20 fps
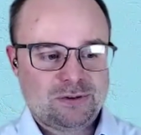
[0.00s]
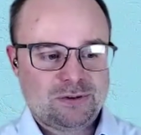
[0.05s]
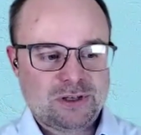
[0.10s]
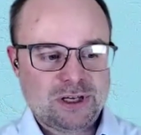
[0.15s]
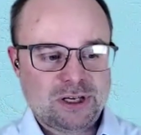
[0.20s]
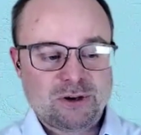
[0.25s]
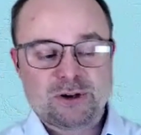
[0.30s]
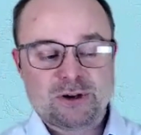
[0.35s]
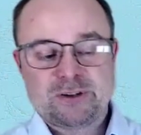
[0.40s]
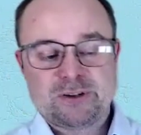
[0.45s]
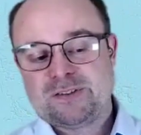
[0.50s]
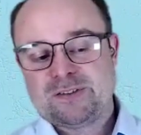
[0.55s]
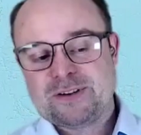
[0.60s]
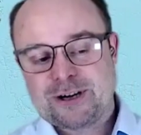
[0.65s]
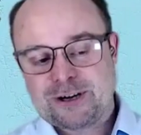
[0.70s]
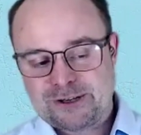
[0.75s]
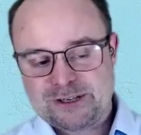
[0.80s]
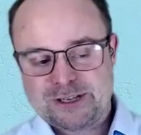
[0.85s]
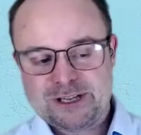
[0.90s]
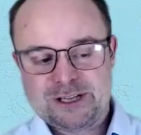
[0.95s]
did not
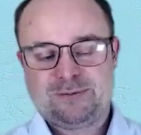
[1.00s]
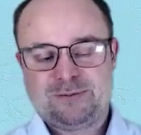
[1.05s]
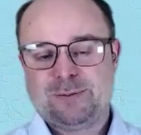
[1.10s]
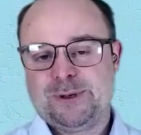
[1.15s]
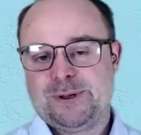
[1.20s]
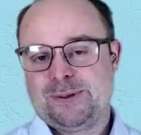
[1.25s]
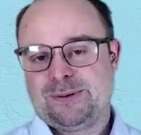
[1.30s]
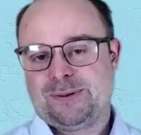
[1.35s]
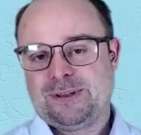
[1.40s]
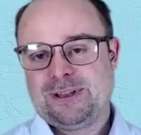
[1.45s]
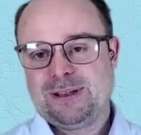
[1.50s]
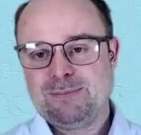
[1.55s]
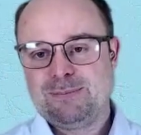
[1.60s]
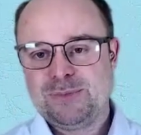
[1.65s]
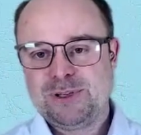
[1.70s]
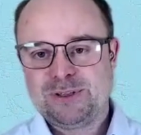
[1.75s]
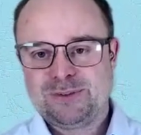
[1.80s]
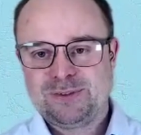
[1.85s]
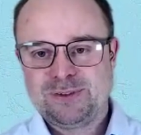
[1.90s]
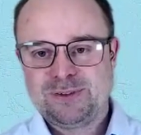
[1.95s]
start yet with
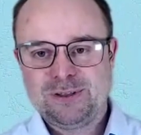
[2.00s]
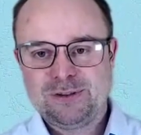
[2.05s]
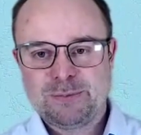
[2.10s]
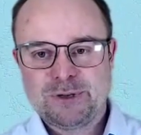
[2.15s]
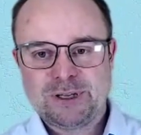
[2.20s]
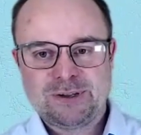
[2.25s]
MBSE.